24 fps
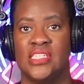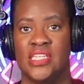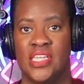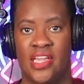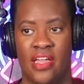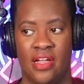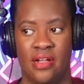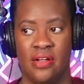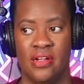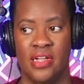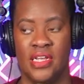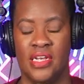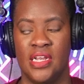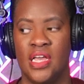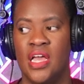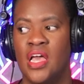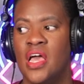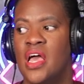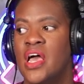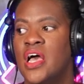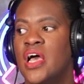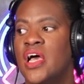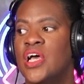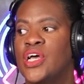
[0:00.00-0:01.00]
a Karen.
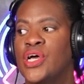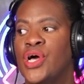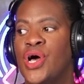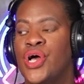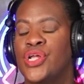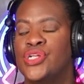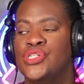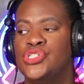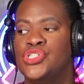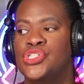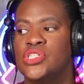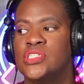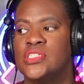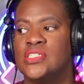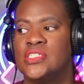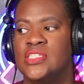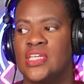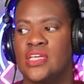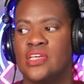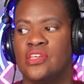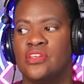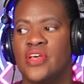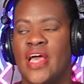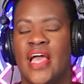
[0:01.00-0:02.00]

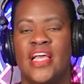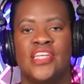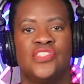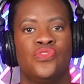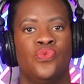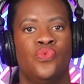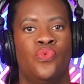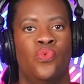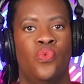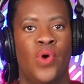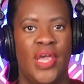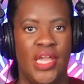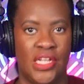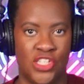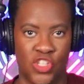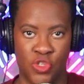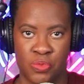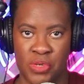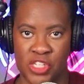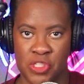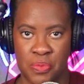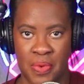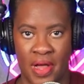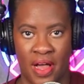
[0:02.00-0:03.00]
Giselle has way too
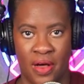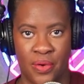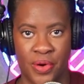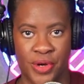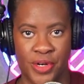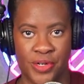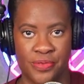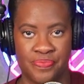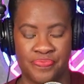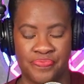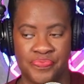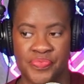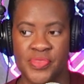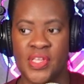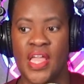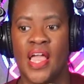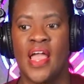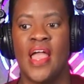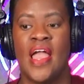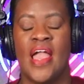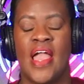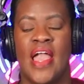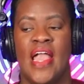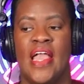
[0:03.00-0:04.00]
much power.
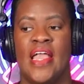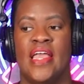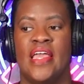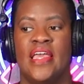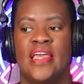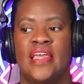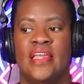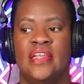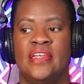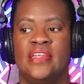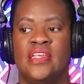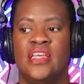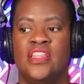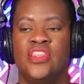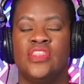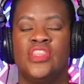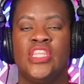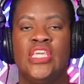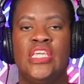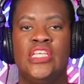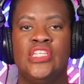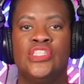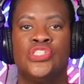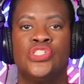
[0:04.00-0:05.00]
And
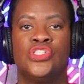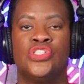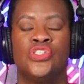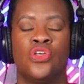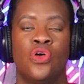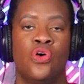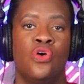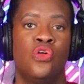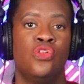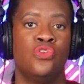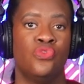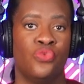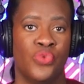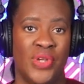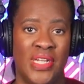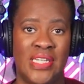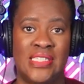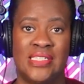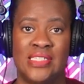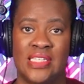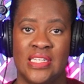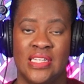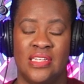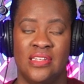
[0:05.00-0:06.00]
the sole
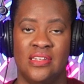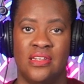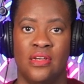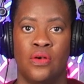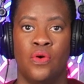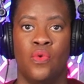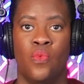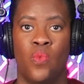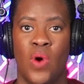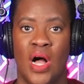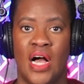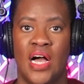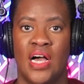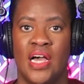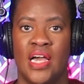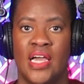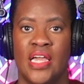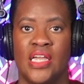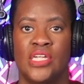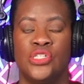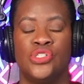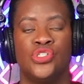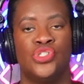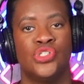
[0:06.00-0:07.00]
reason
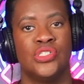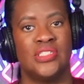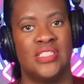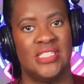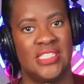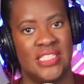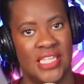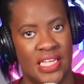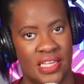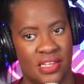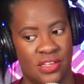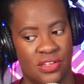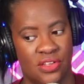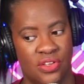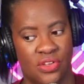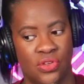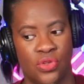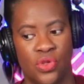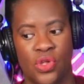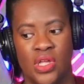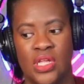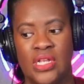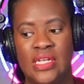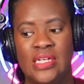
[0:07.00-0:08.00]
why
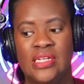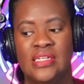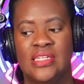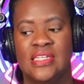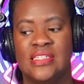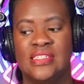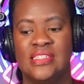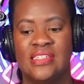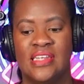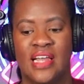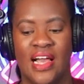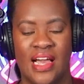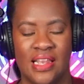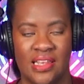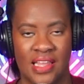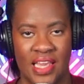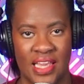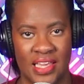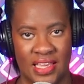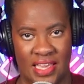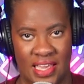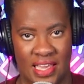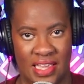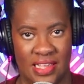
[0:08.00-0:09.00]
Giselle does not
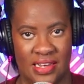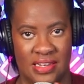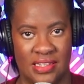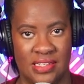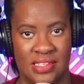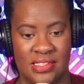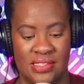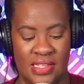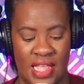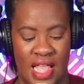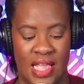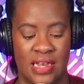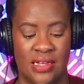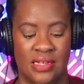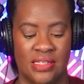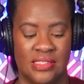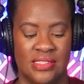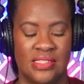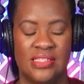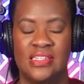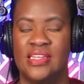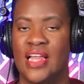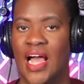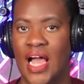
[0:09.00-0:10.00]
like Candace and
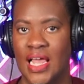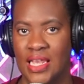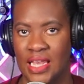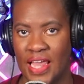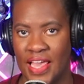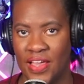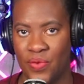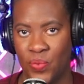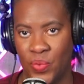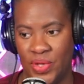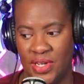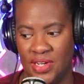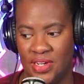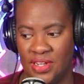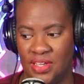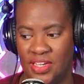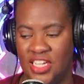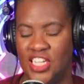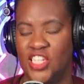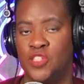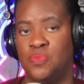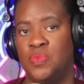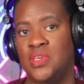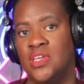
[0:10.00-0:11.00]
does not like Wendy
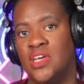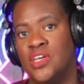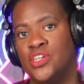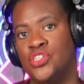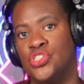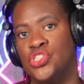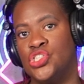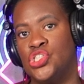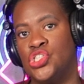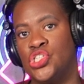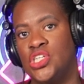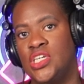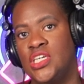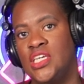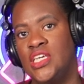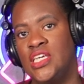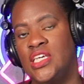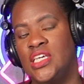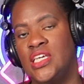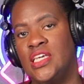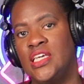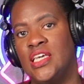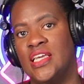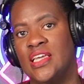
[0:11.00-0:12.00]
is because
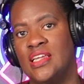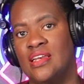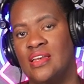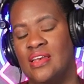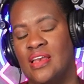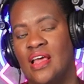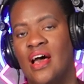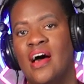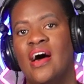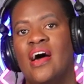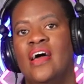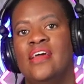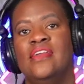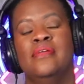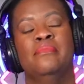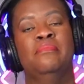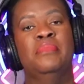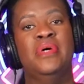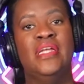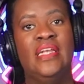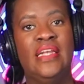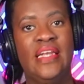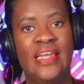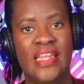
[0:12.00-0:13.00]
she cannot
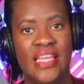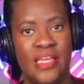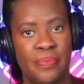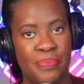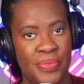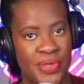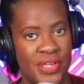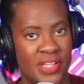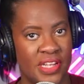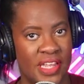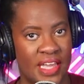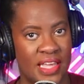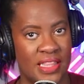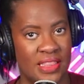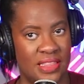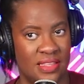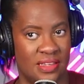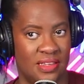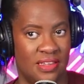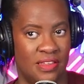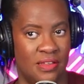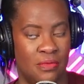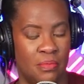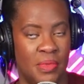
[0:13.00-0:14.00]
manipulate
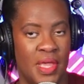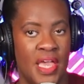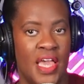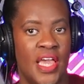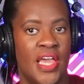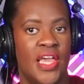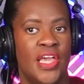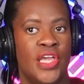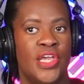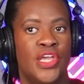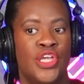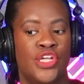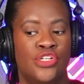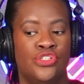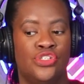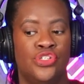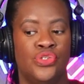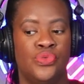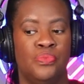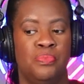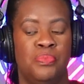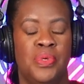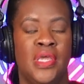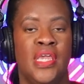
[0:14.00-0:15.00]
them
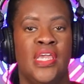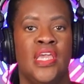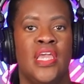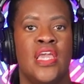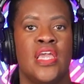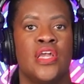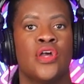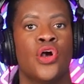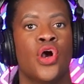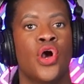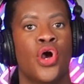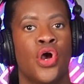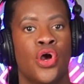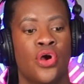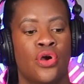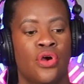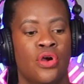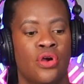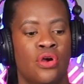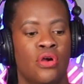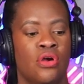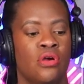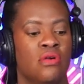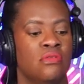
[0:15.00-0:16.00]
into being
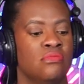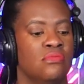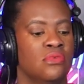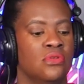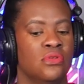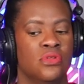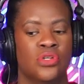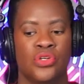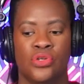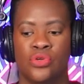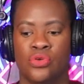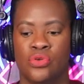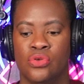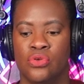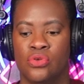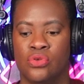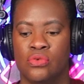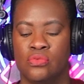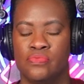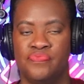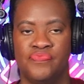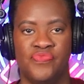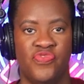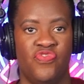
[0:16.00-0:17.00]
her
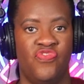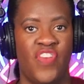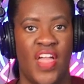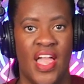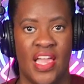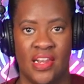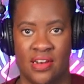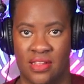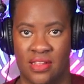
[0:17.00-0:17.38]
little fan